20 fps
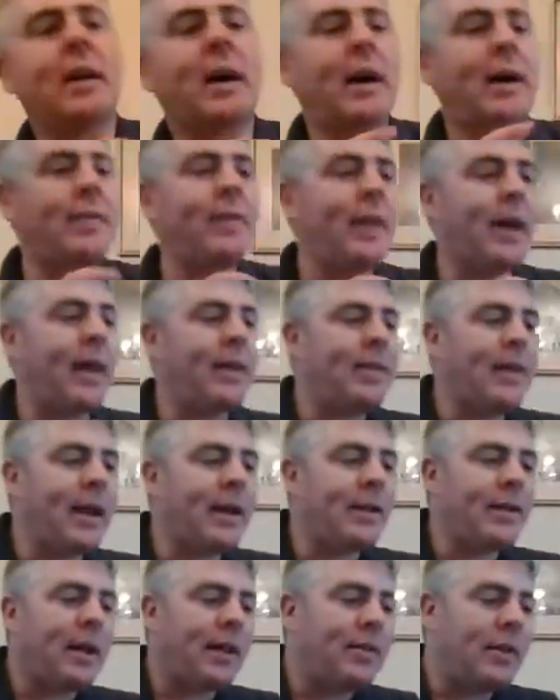at that. And
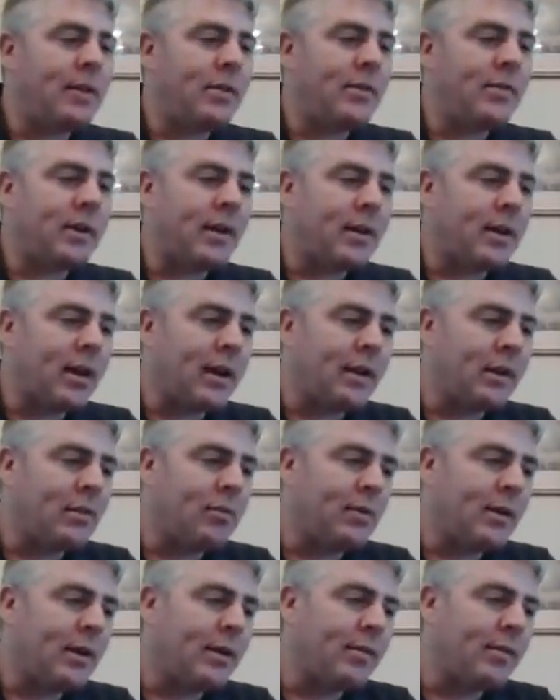then you say 9
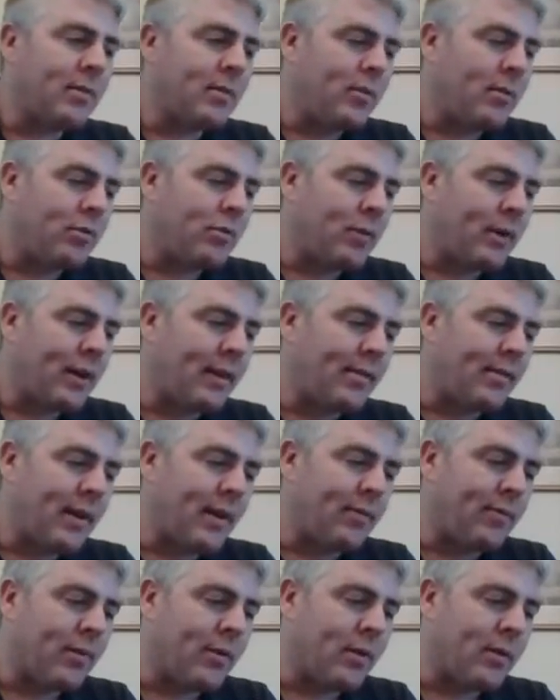threes are
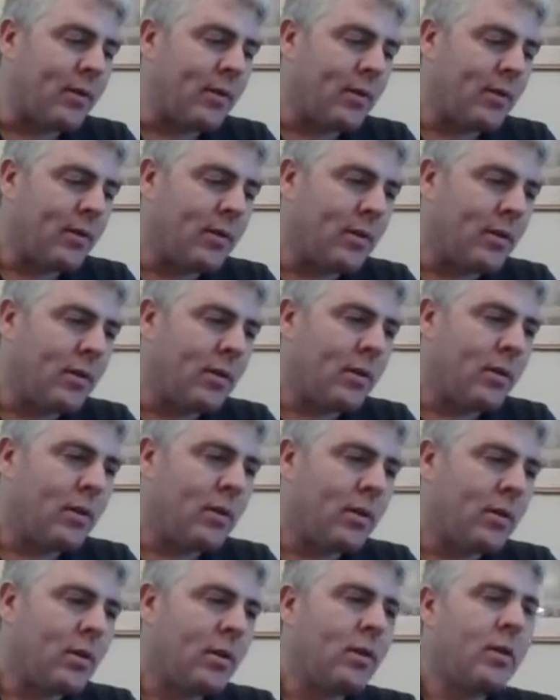27.
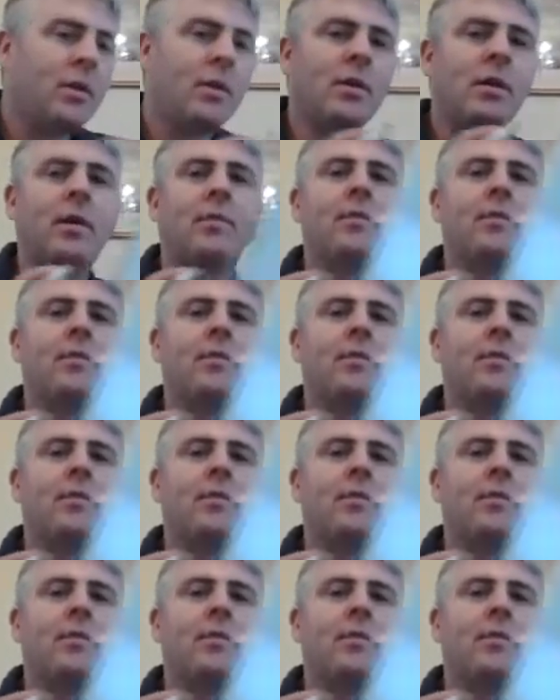I've